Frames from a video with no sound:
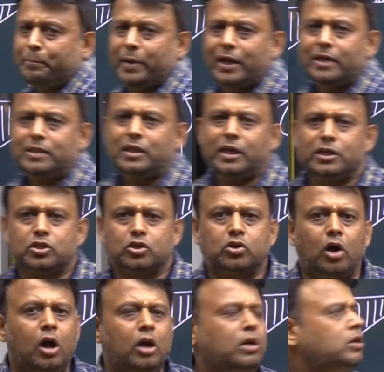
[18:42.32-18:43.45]
plane is
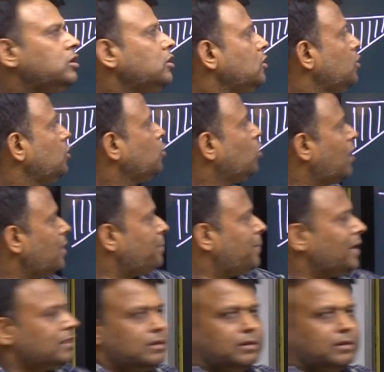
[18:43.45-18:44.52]
called nodal plane.